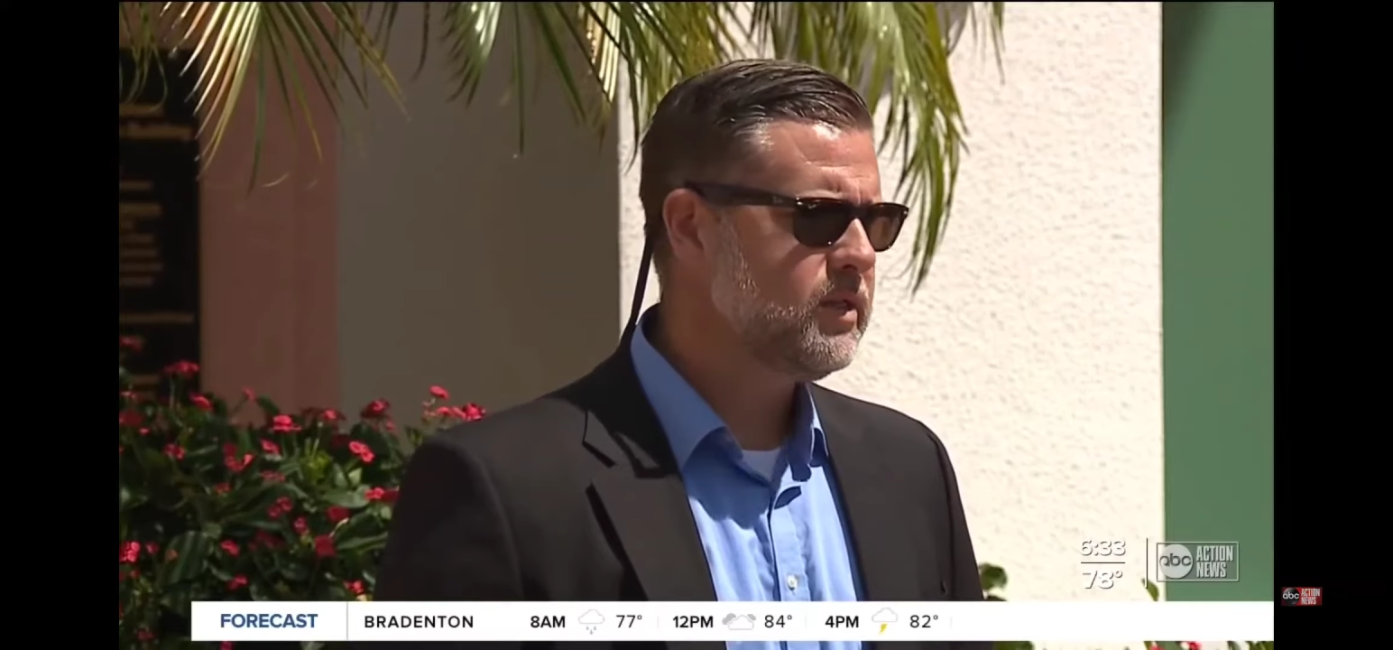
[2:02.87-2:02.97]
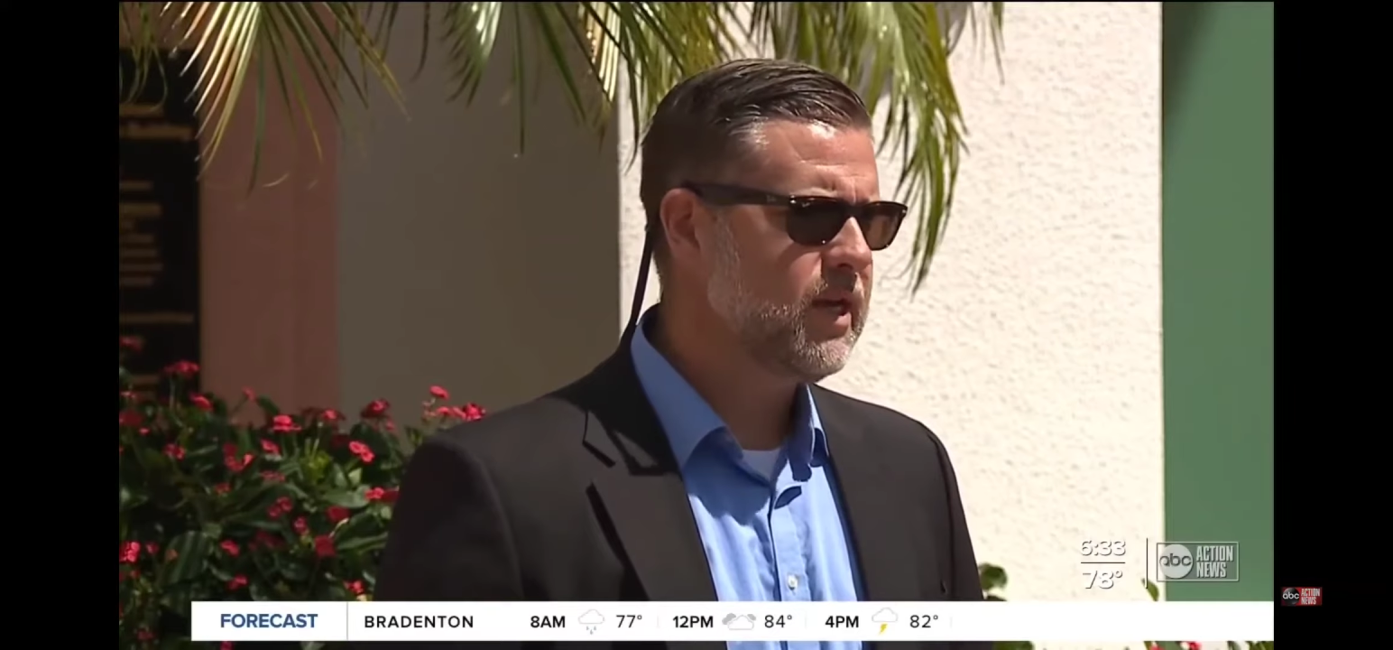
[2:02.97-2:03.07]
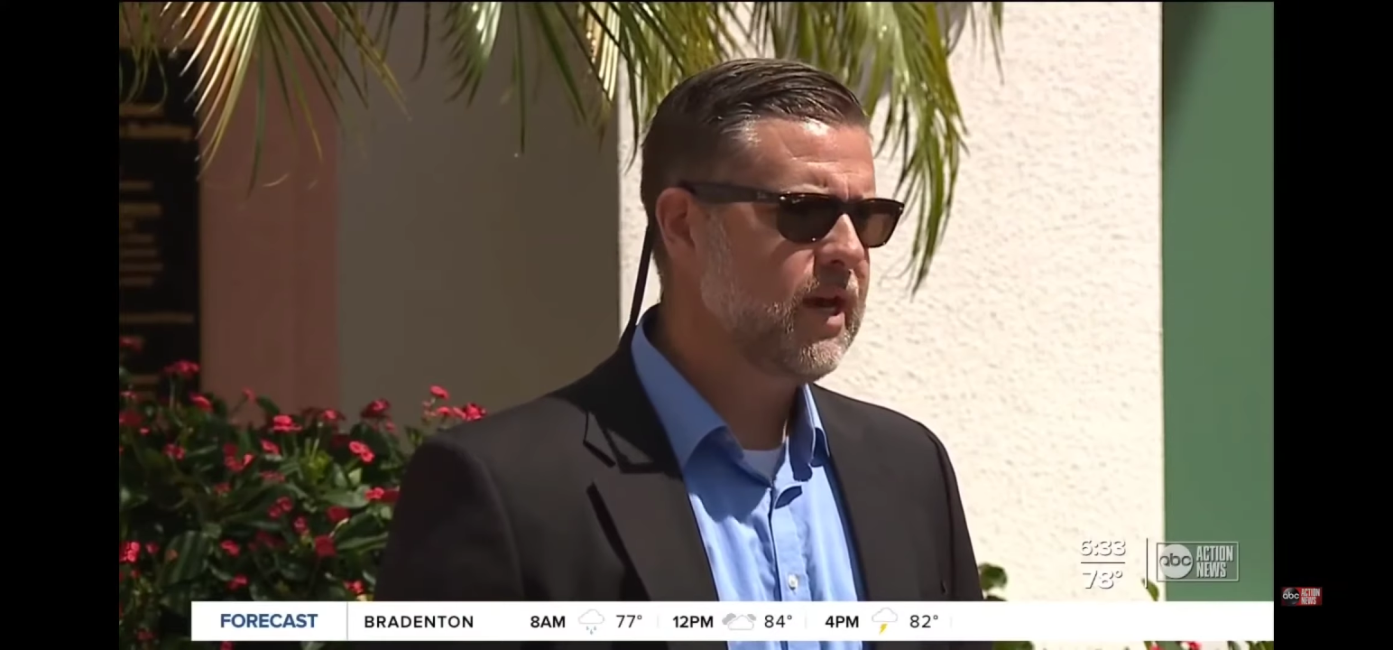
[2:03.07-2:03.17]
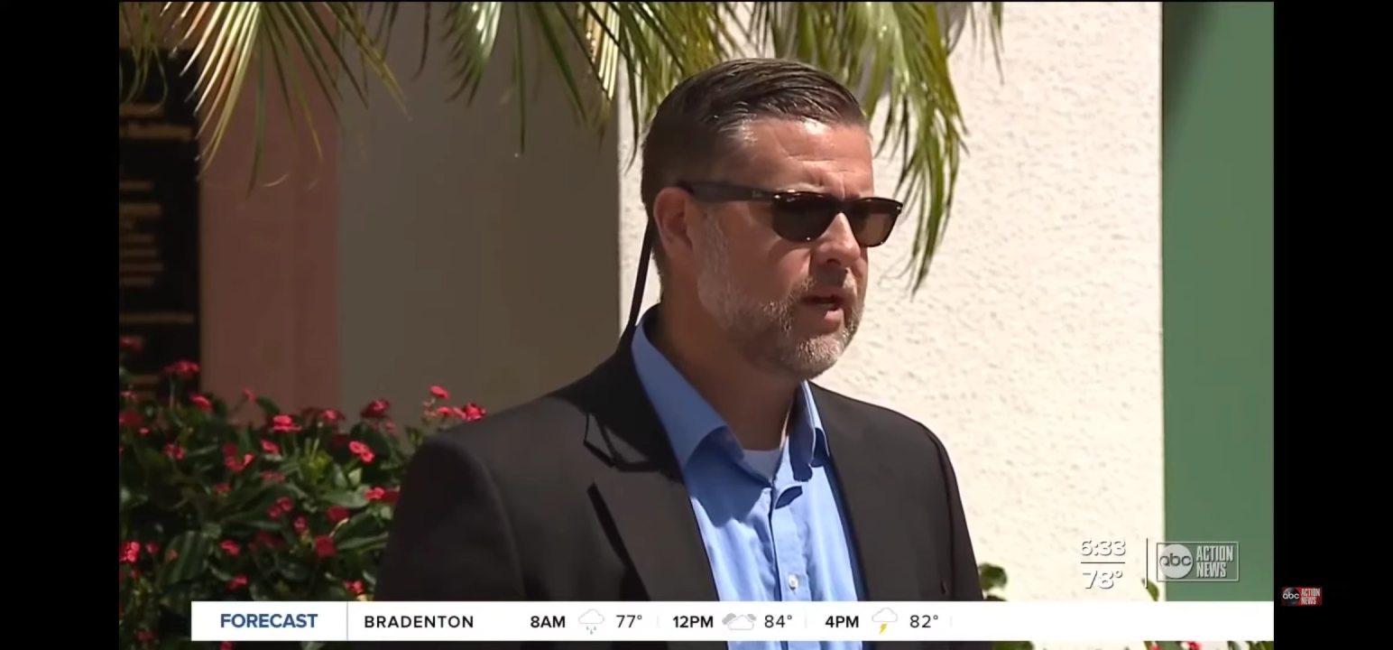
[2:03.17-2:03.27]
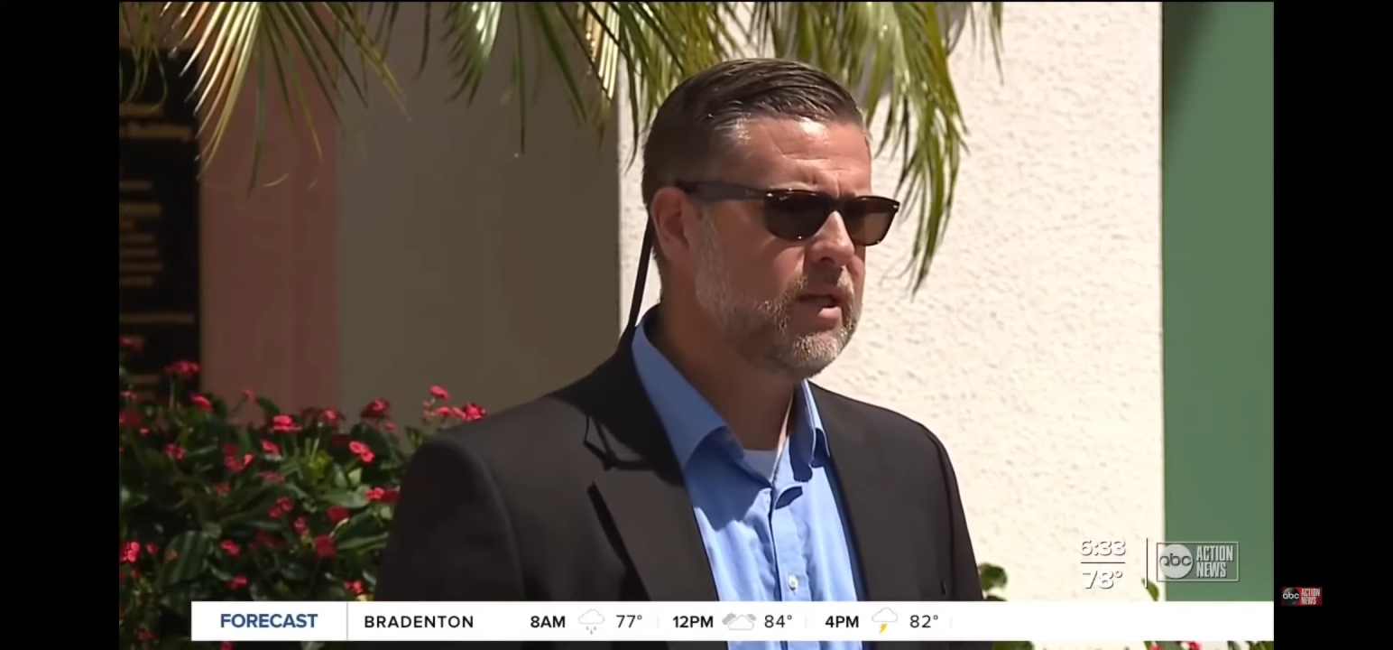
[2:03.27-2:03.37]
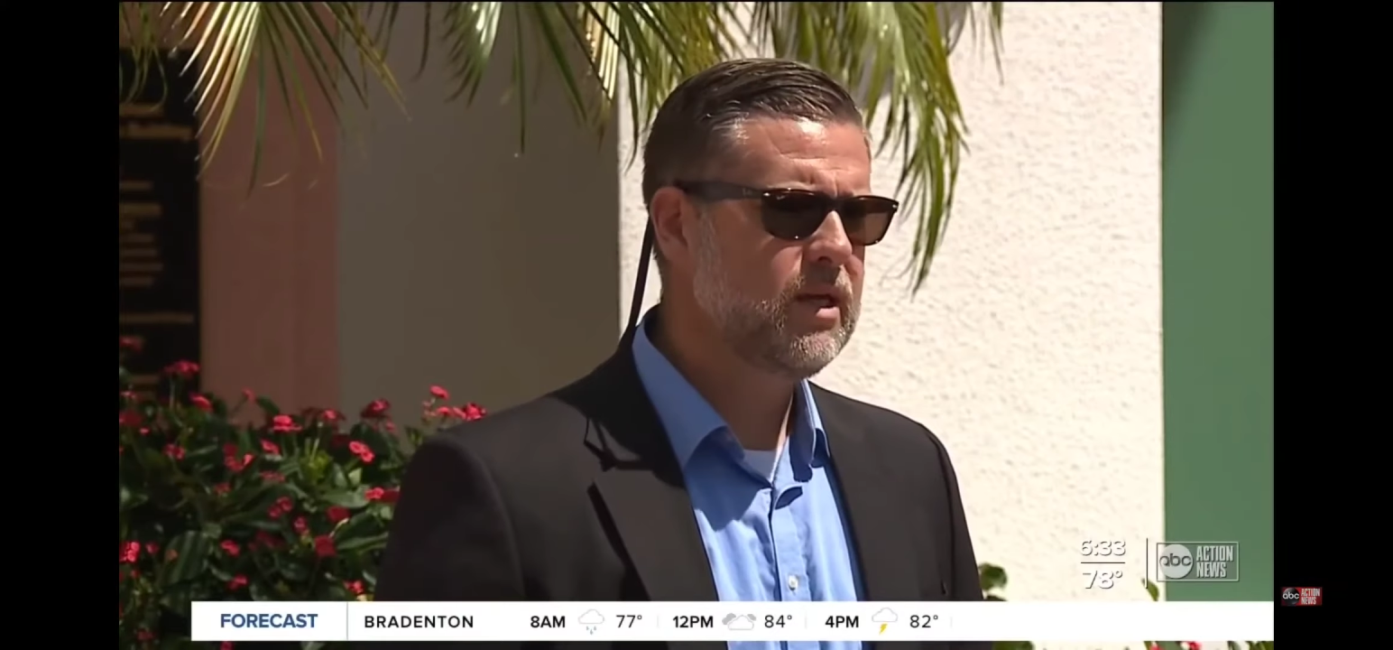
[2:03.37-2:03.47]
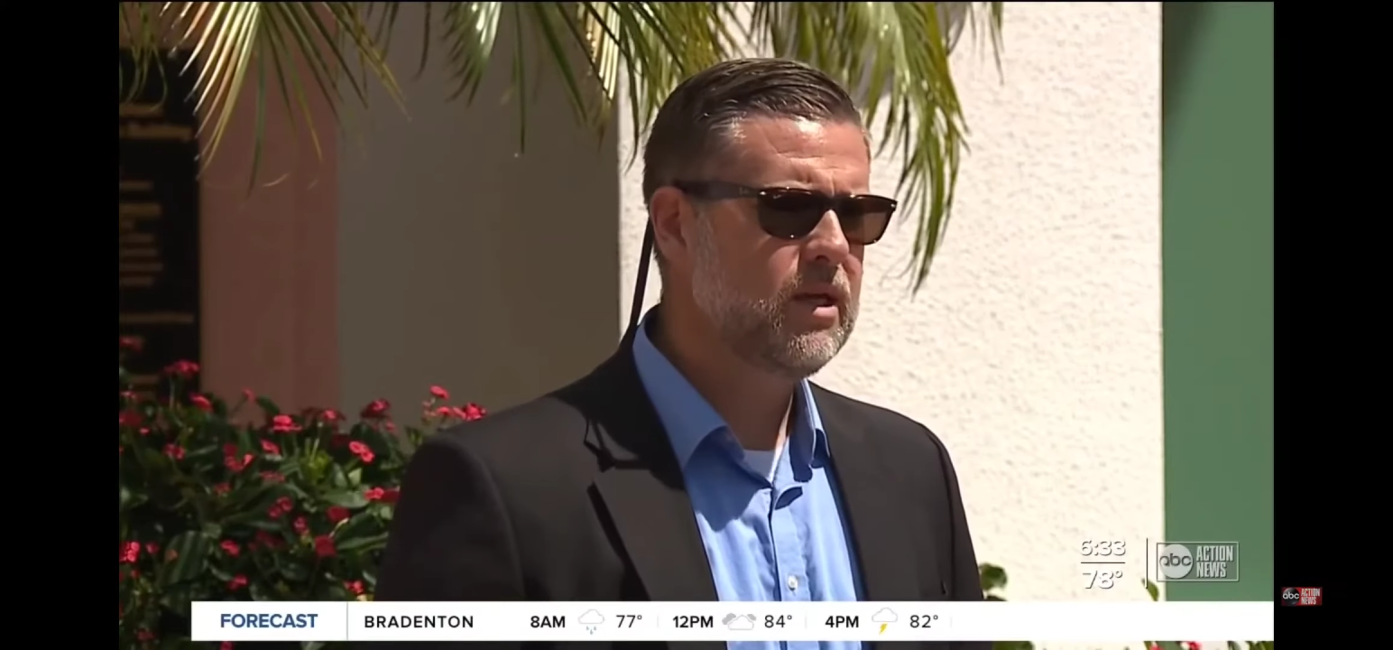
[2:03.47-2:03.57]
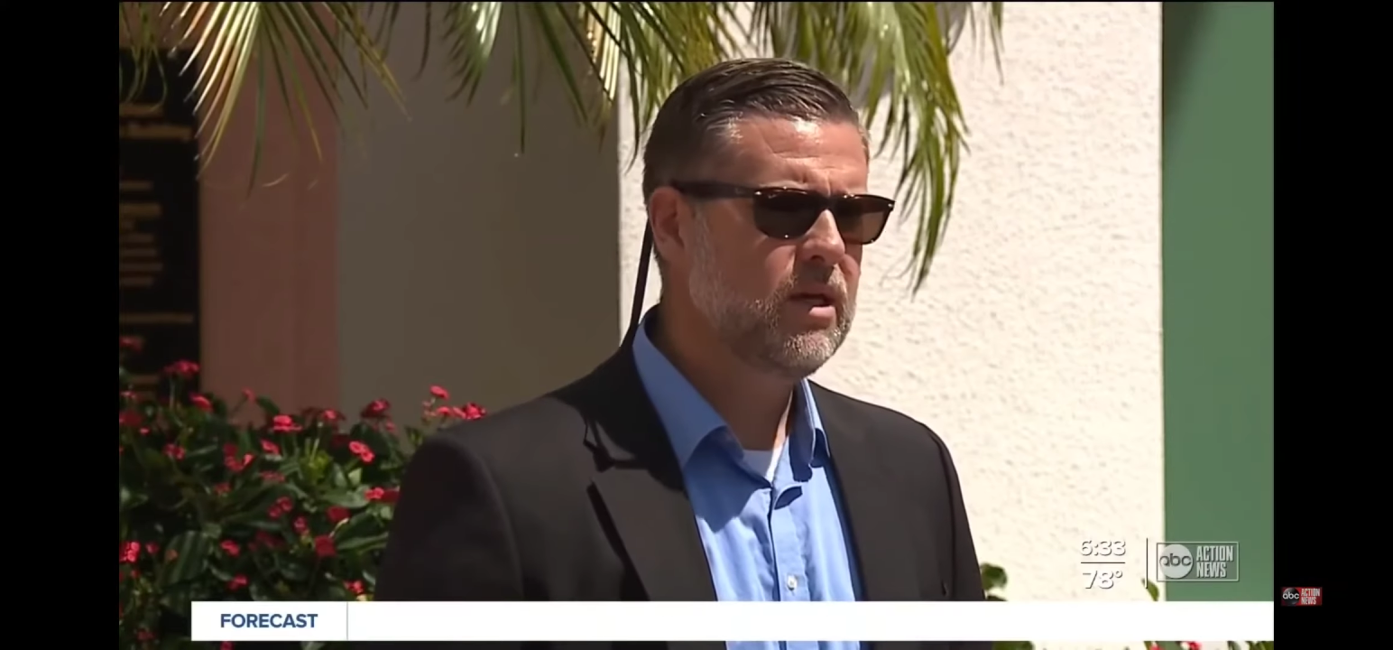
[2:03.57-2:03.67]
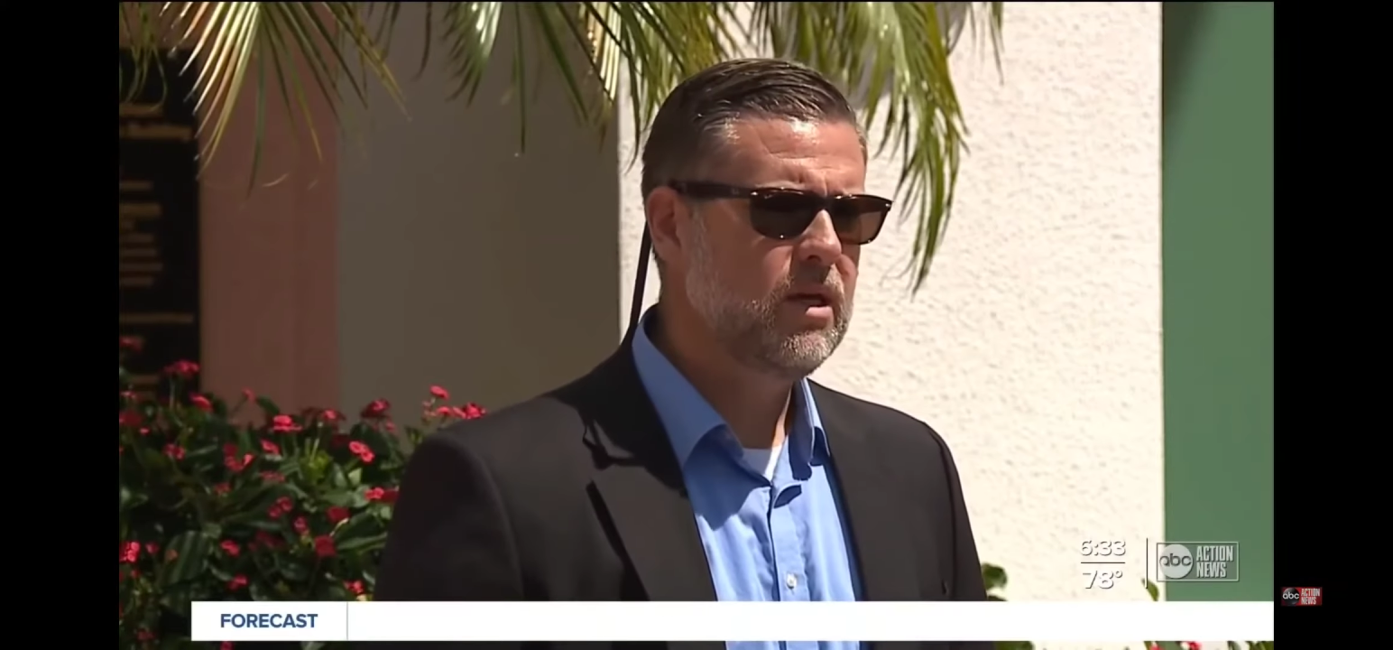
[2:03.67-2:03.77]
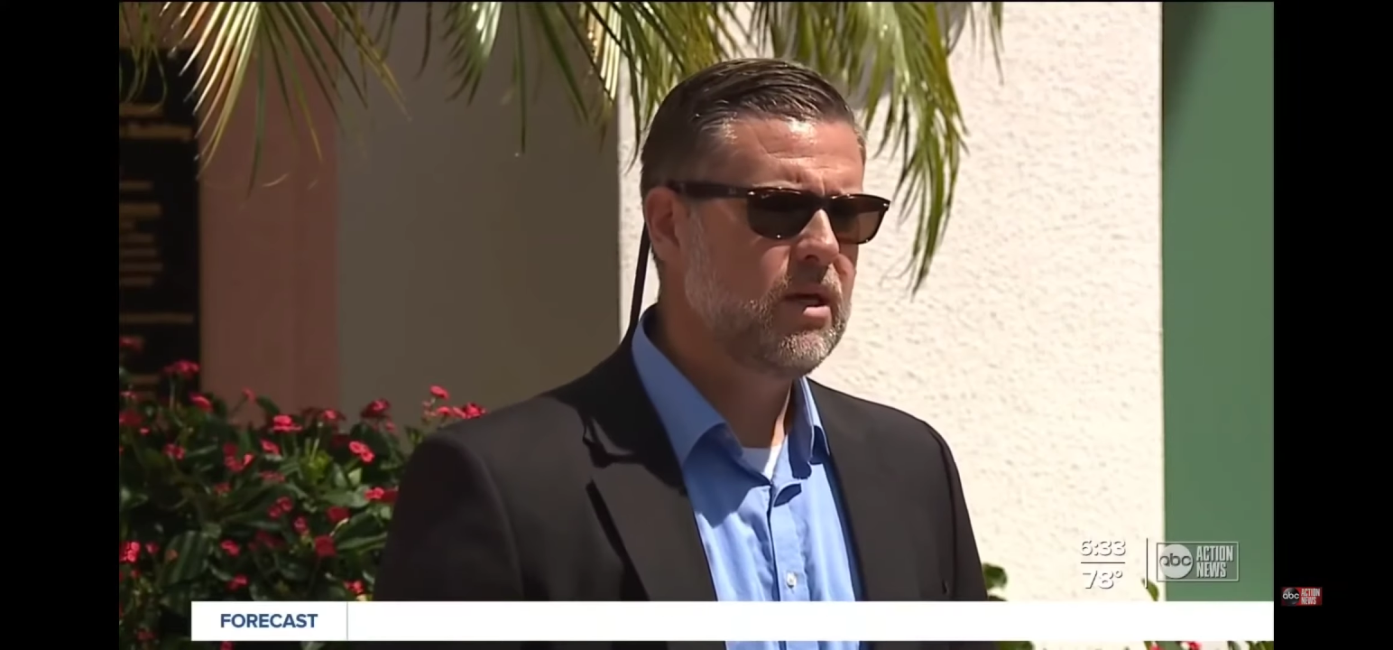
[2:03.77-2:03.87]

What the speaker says: exactly